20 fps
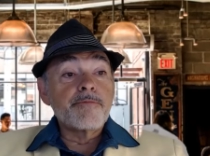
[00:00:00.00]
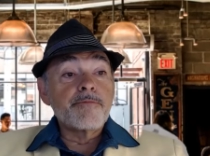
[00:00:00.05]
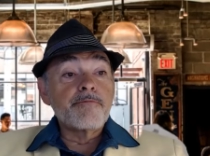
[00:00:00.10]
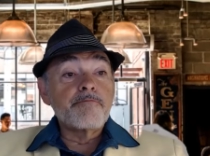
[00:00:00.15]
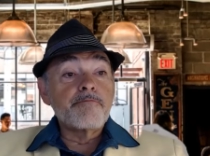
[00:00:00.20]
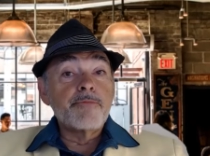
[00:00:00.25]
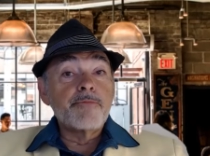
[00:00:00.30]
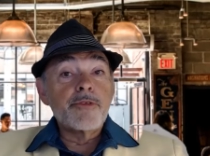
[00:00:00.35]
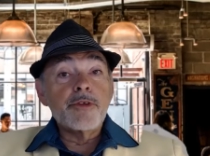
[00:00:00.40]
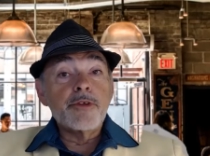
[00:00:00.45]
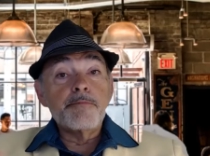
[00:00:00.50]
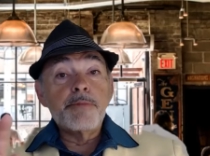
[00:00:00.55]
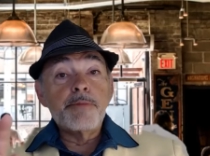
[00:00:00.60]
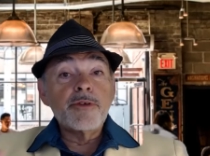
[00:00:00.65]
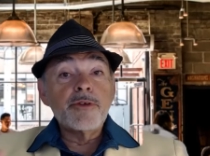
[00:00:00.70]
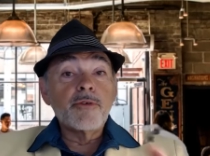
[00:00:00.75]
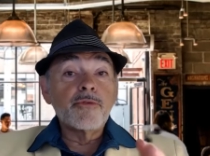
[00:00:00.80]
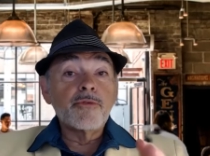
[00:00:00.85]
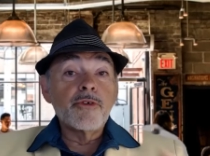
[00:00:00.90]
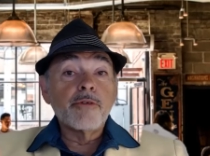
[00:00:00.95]
depending on
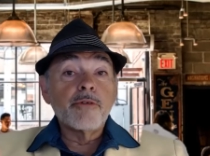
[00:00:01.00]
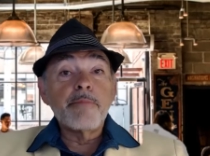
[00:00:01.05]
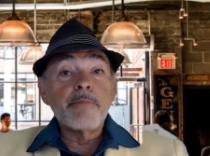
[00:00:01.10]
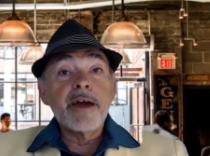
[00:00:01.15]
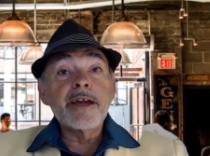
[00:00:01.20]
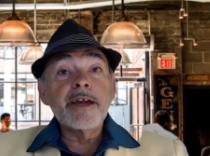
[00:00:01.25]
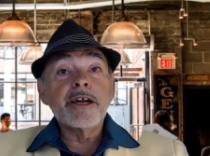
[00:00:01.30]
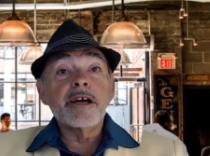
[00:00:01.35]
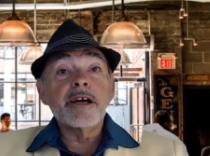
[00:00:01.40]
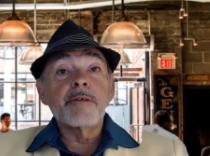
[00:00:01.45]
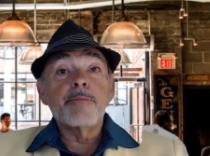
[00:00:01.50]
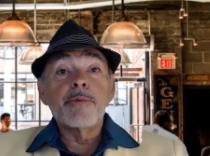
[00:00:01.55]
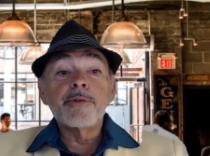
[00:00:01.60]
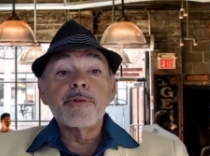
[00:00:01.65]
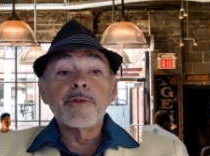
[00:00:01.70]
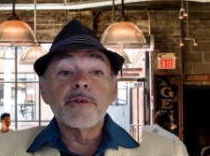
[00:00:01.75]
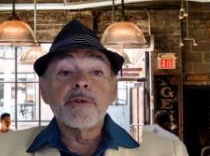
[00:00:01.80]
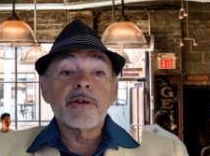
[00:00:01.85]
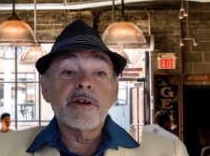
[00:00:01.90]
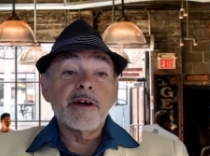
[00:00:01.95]
your makeup, when you're
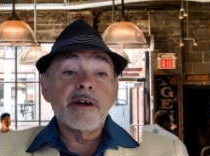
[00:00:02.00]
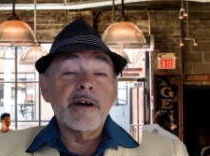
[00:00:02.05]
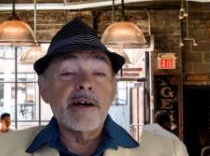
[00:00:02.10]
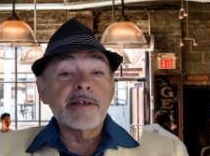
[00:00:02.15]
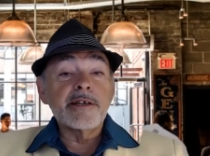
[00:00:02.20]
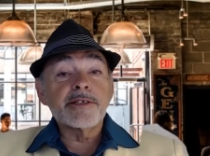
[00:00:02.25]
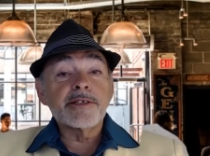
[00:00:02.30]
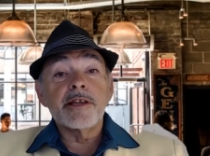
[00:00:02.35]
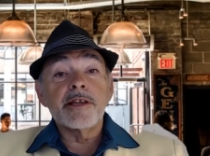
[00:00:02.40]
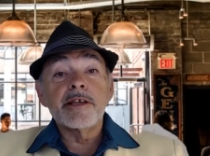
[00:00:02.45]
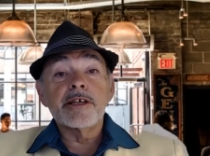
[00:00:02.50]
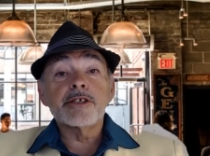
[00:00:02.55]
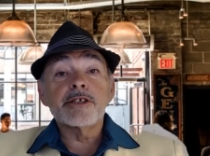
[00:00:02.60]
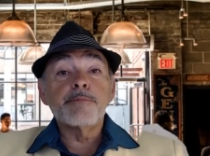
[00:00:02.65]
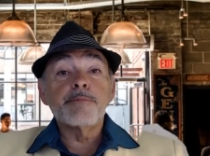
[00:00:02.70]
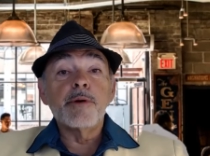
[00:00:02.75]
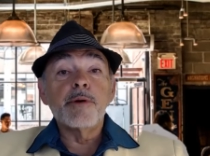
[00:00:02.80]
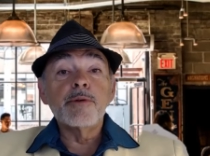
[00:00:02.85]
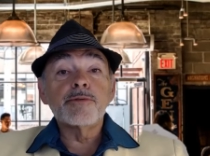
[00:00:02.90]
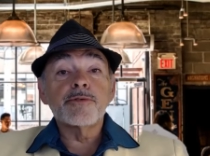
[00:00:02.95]
constantly
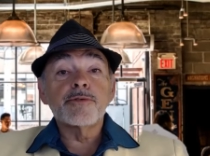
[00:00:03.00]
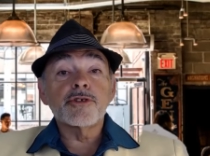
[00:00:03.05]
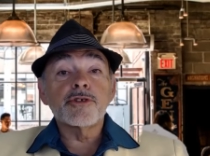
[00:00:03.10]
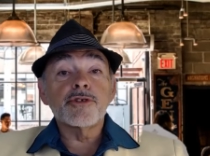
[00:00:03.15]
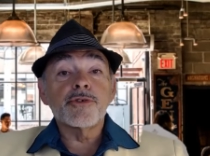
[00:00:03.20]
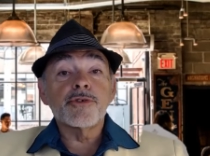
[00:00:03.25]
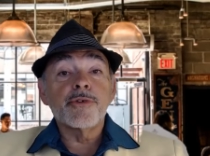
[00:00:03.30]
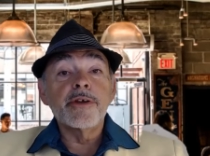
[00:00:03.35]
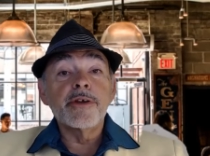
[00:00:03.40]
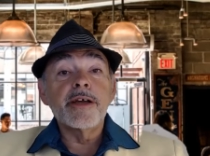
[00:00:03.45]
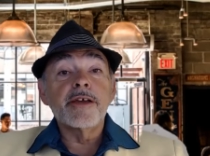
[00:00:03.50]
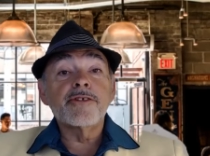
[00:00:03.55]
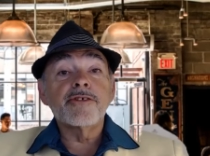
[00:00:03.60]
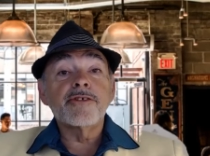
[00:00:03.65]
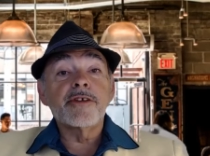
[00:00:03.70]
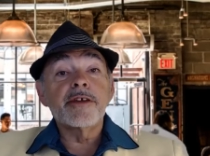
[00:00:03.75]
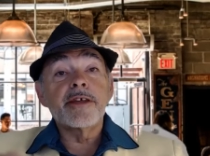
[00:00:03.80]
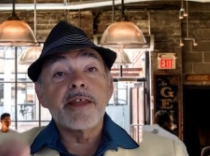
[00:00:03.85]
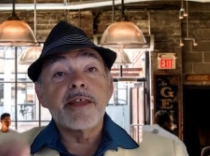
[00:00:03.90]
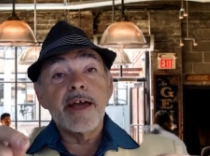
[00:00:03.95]
exposed to stress, it
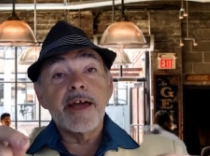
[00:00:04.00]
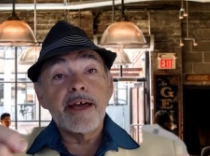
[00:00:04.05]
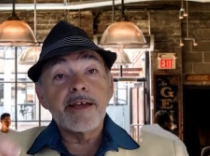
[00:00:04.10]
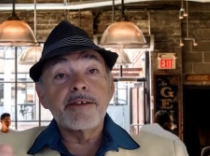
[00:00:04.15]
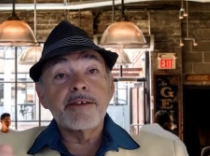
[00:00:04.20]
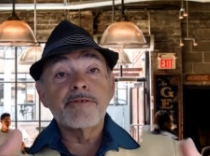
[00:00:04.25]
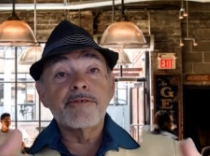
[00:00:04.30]
has